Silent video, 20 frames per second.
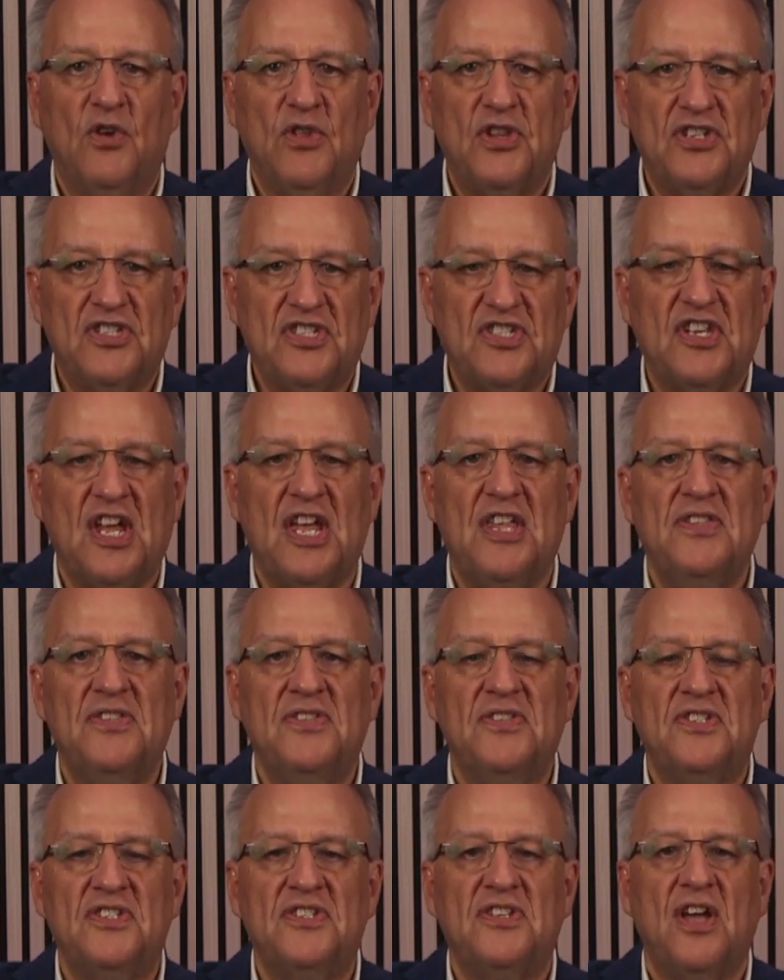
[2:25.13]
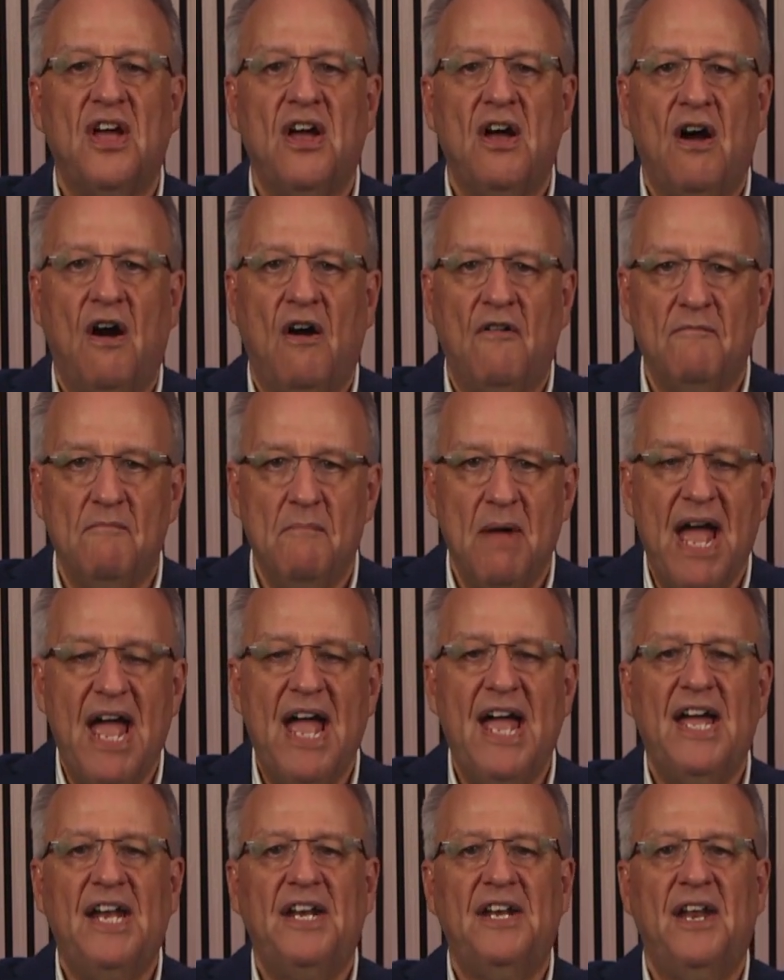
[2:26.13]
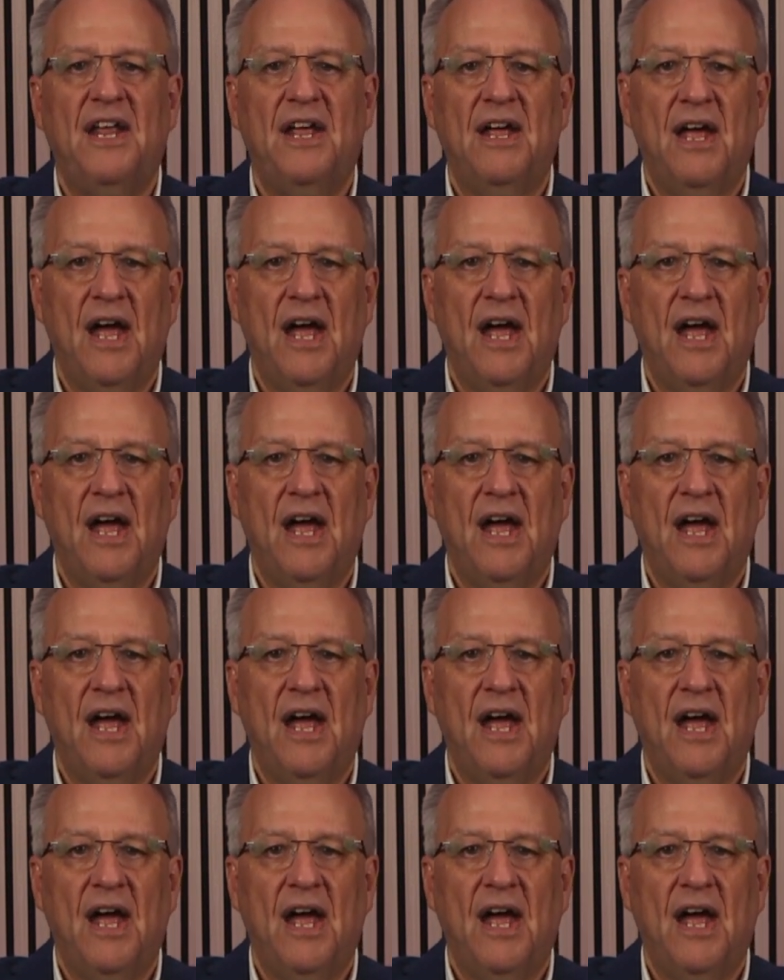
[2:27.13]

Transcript: the sins of man